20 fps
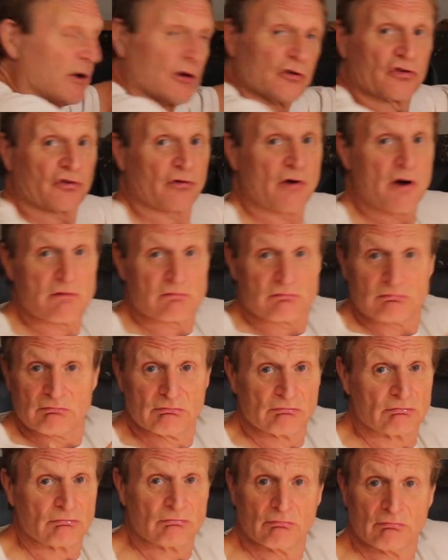on his throat,
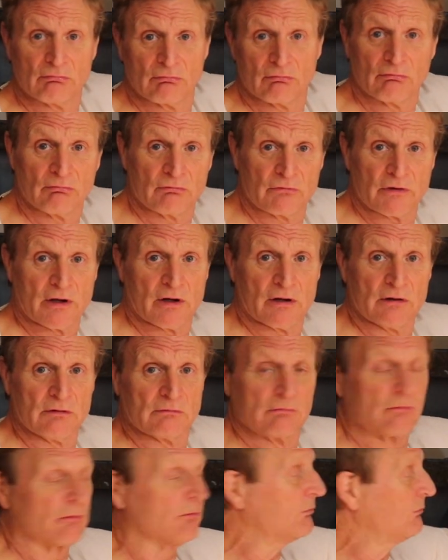you know,
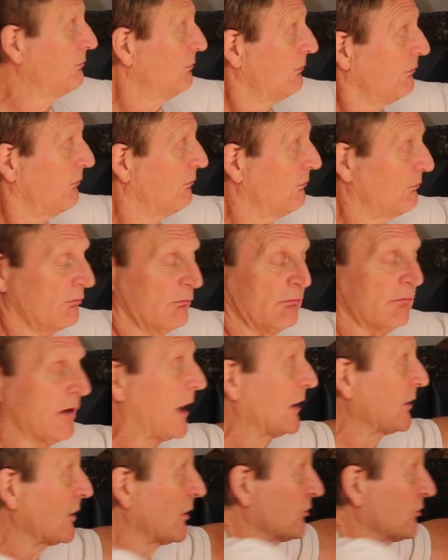land on